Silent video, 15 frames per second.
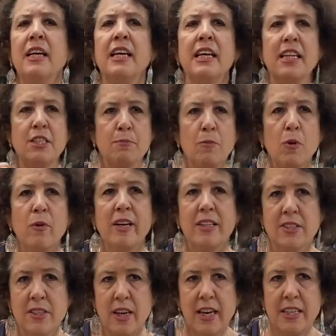it's more
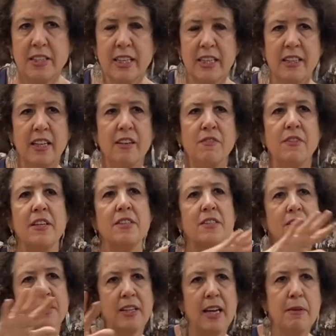exciting than if there's a
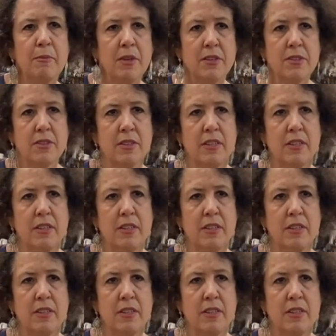sameness.